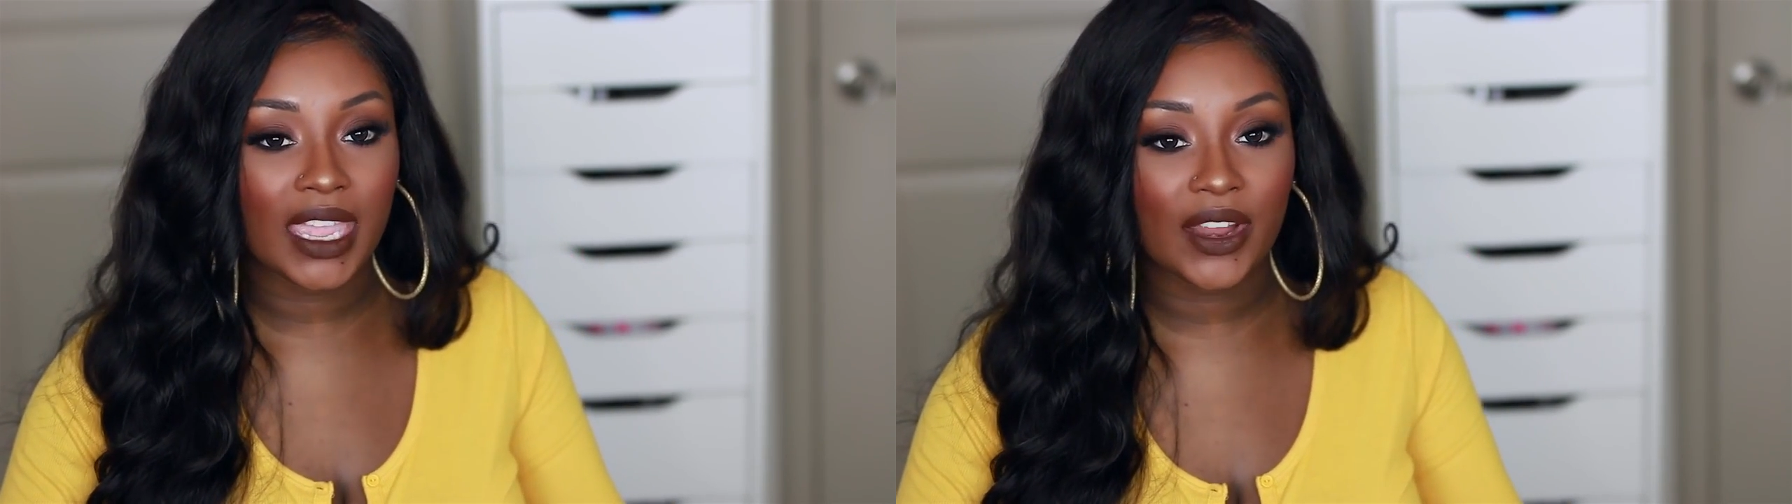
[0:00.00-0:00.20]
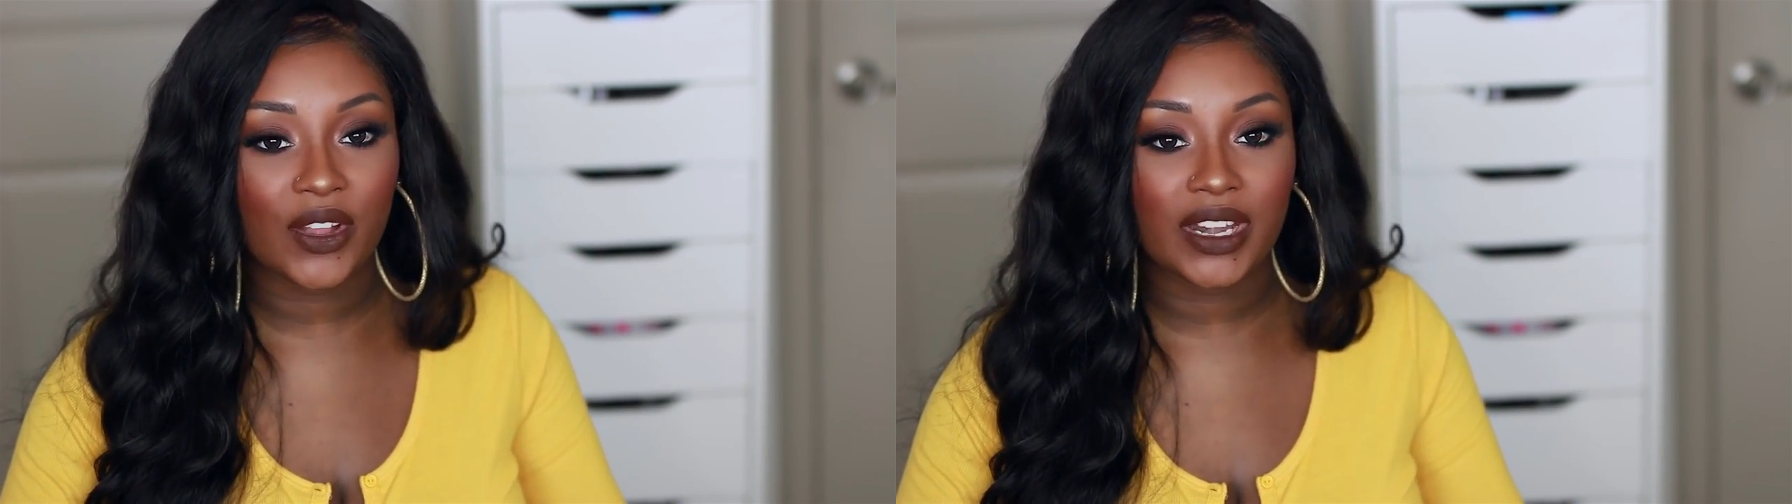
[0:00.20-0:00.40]

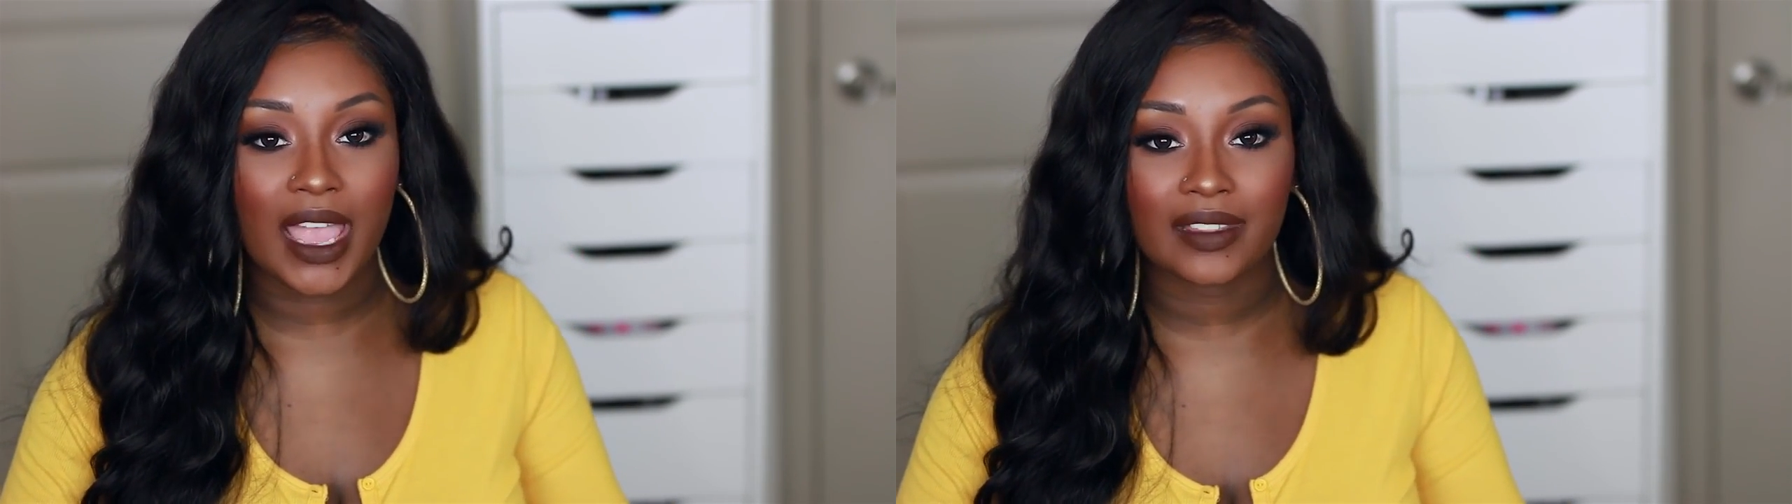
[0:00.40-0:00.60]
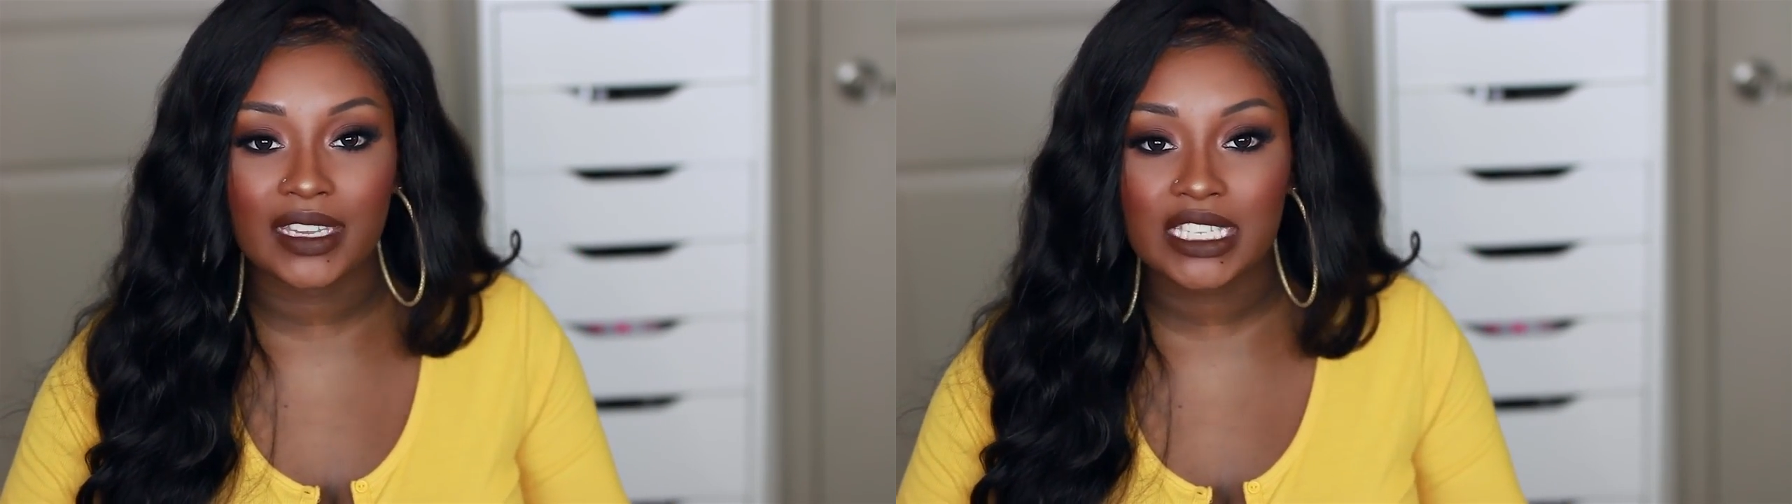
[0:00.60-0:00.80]
Hair on
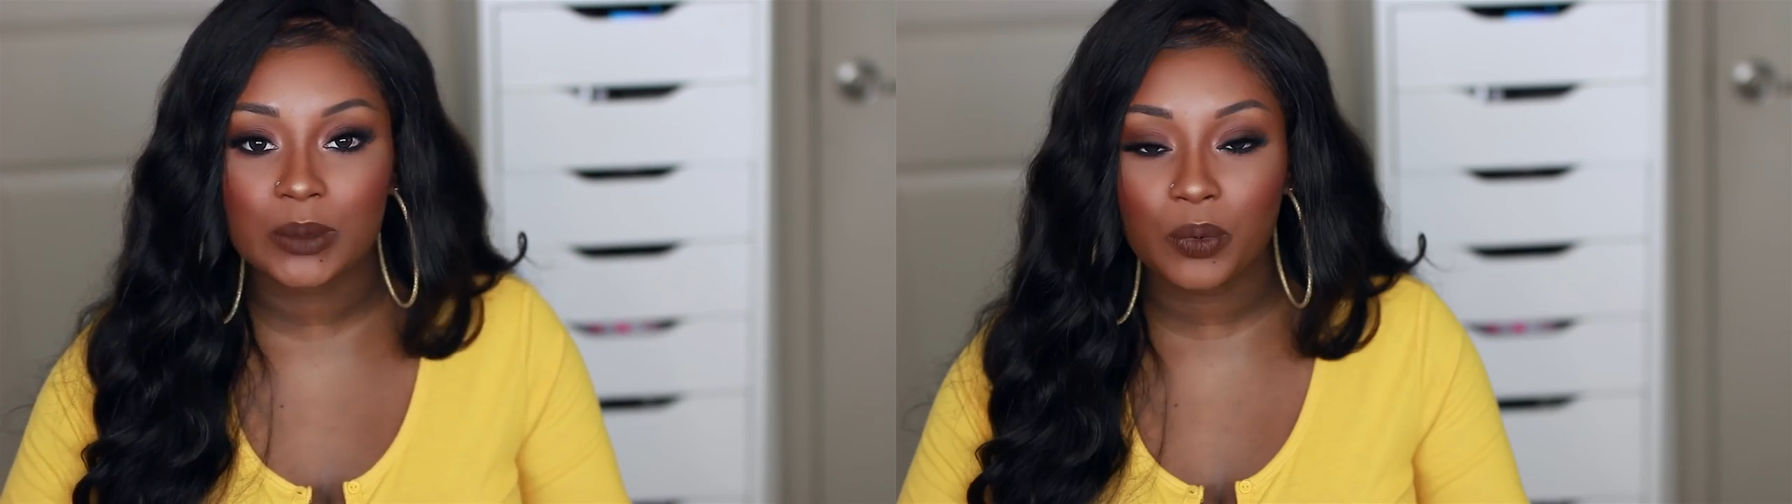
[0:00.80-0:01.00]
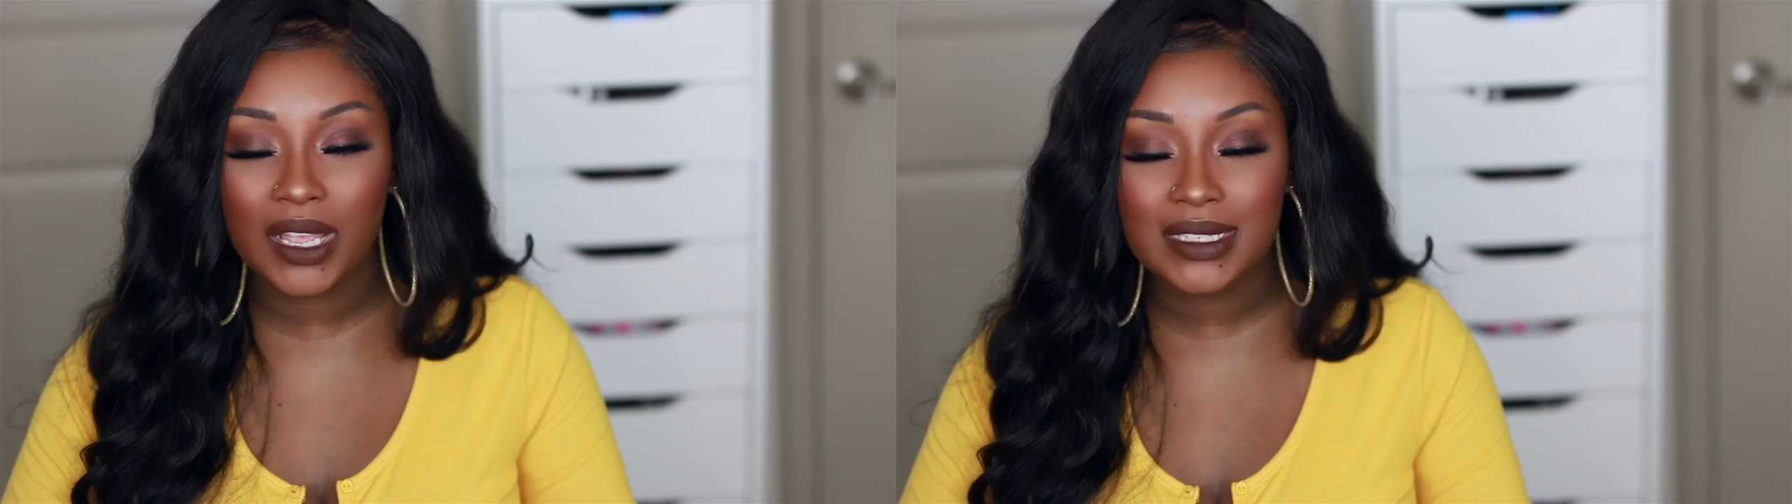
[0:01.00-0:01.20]

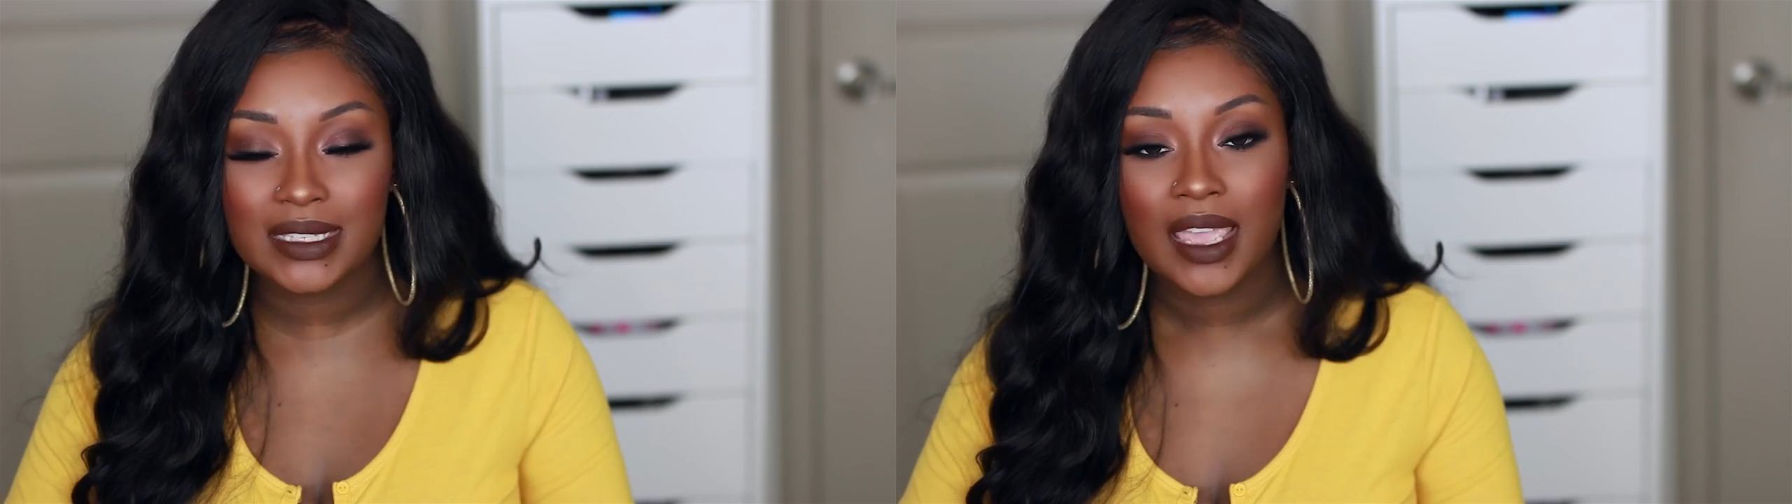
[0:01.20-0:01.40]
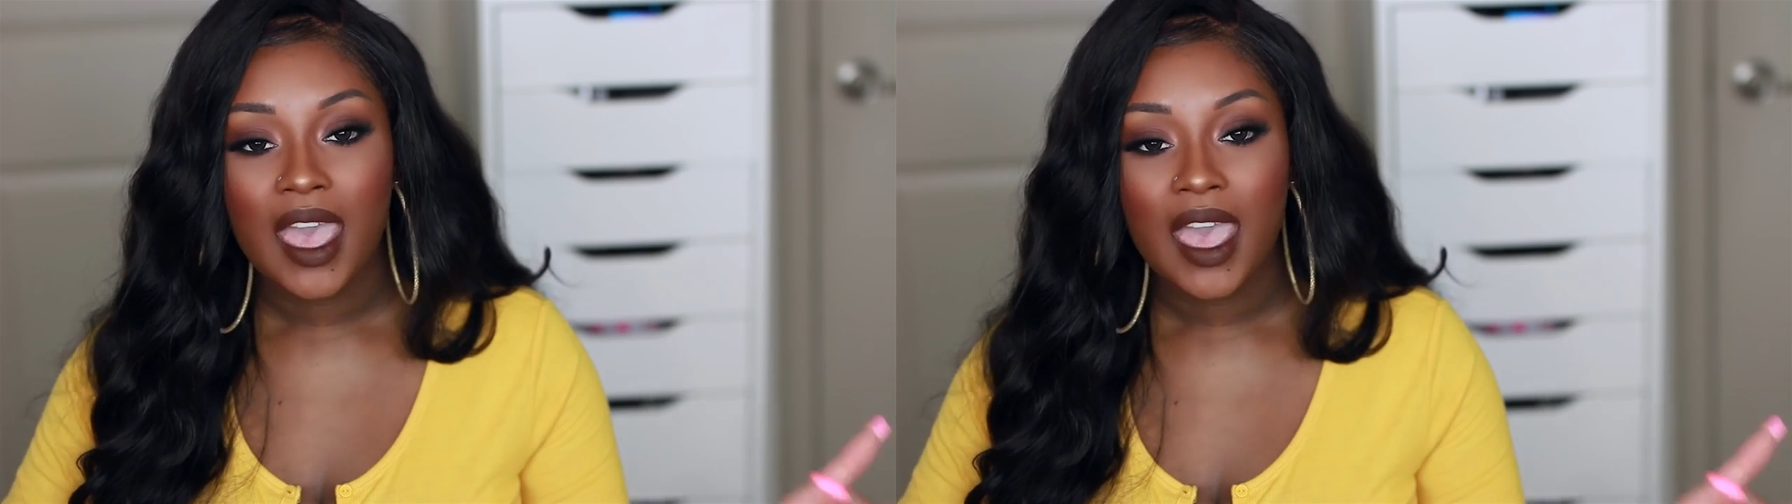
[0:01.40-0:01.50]
AliExpress,